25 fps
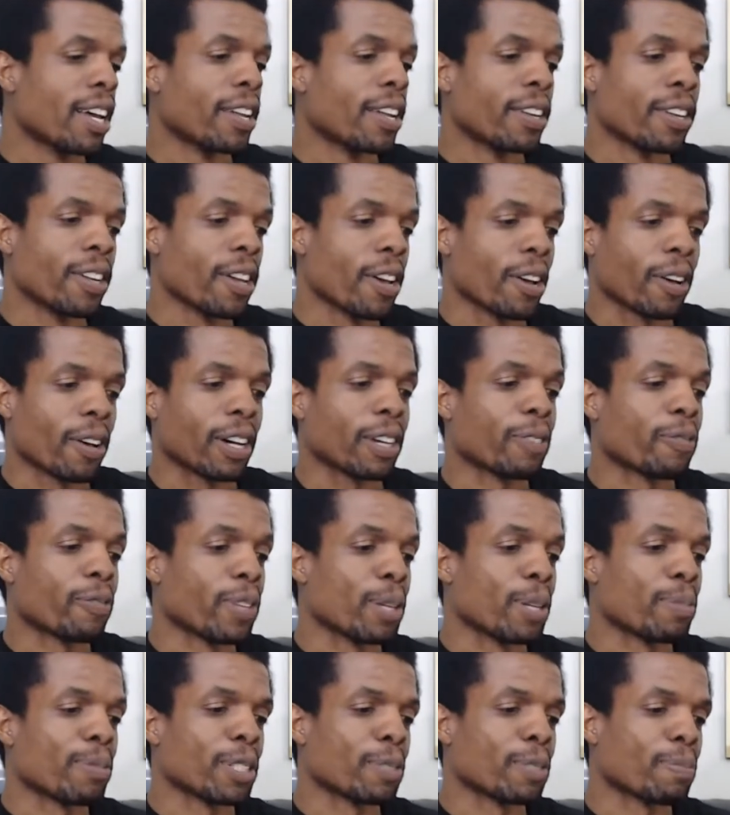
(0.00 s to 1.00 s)
No, I
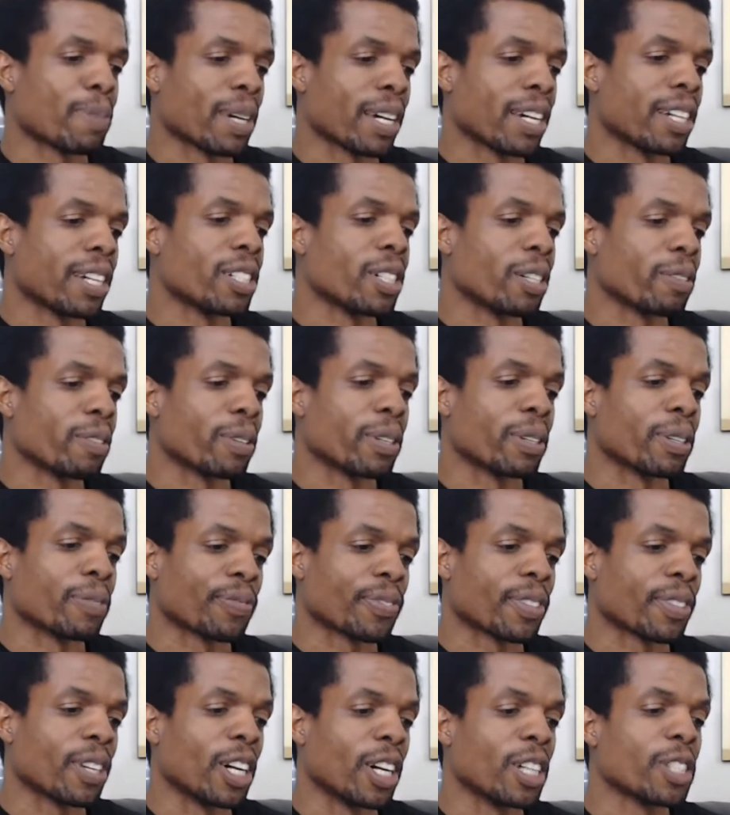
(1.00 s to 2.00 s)
flipped this page over.
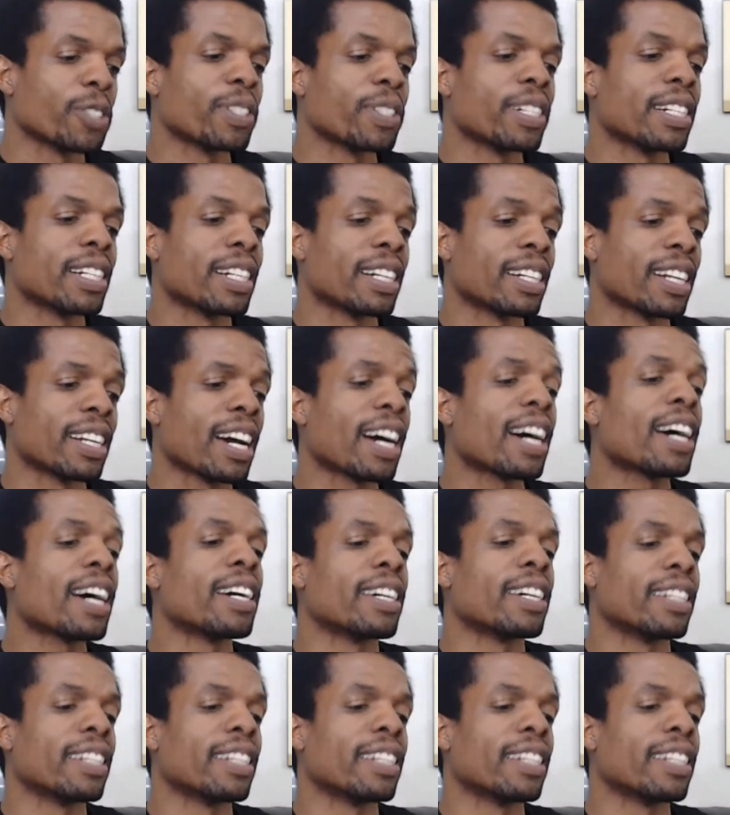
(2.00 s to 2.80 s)
109.